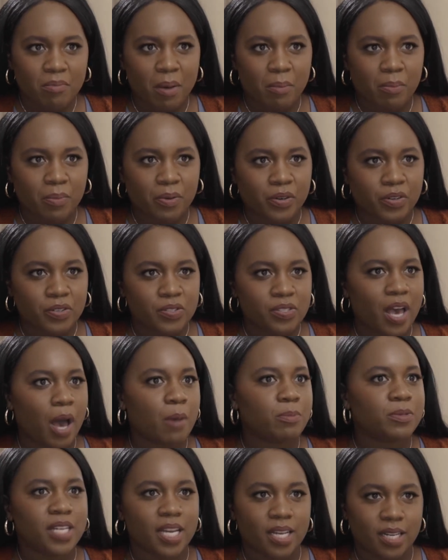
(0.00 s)
members
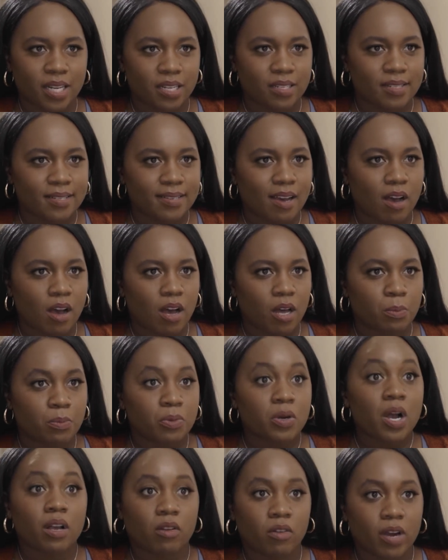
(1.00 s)
updated on
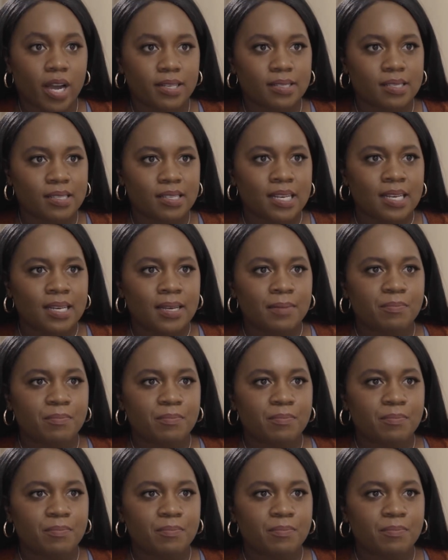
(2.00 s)
progress,